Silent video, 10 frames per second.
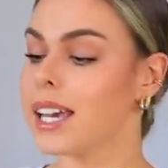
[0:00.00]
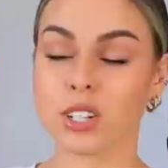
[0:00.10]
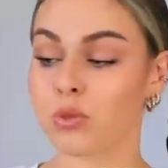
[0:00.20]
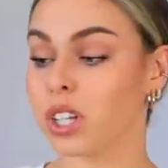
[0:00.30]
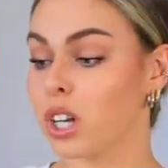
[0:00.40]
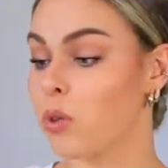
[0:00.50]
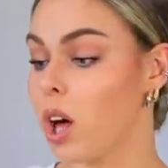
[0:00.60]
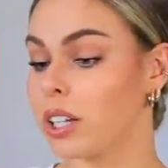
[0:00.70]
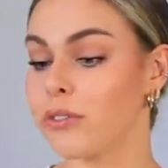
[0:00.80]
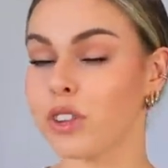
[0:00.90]
It's really good
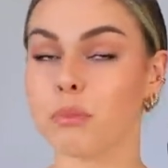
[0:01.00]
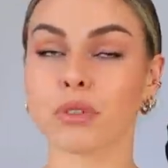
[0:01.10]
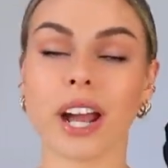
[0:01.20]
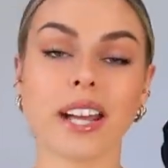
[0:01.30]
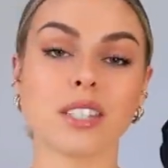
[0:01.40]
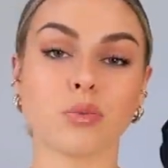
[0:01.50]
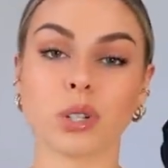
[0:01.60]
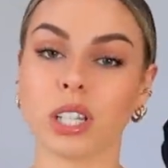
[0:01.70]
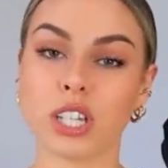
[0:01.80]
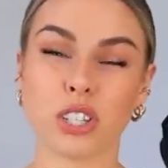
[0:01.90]
quality for the price,
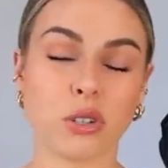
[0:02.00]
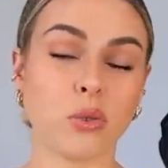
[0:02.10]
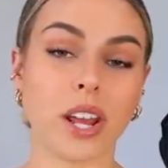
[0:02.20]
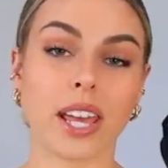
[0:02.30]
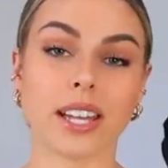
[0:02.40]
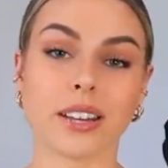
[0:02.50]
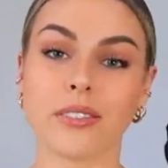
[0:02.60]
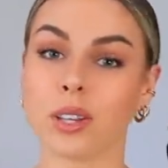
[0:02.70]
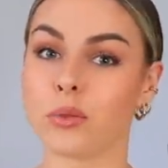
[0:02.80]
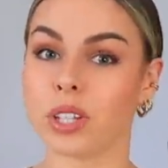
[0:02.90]
really cute, and I
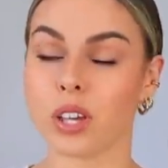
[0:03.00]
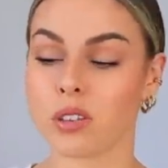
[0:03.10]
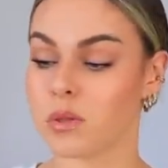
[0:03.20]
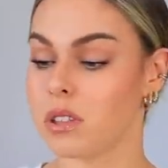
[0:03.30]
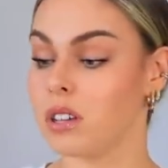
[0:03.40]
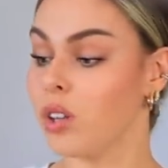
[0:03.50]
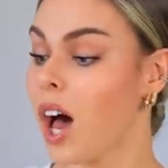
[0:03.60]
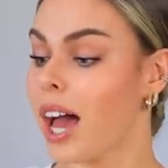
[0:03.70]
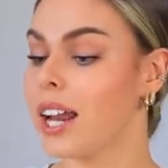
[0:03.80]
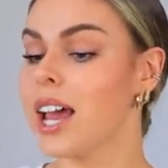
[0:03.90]
feel like really goes with a
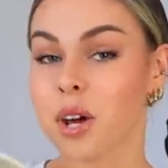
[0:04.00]
lot.